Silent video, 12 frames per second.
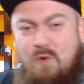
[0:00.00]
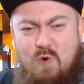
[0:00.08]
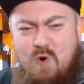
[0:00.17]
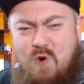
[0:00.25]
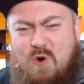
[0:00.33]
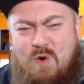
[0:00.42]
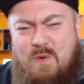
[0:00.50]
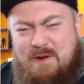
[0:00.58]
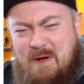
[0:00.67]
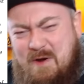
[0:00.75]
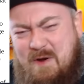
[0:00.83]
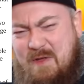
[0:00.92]
Oh, we
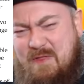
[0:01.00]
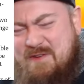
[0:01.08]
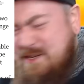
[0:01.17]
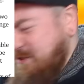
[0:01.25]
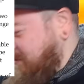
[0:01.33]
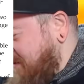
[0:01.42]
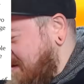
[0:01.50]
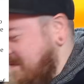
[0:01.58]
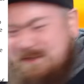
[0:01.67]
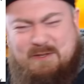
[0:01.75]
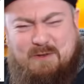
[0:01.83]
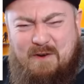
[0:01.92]
got another
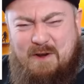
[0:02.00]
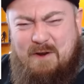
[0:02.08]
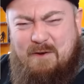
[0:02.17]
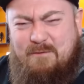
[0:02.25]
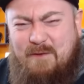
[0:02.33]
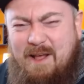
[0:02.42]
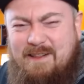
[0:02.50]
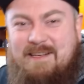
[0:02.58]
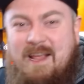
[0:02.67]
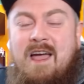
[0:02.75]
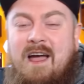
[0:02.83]
extremist over here, fellas.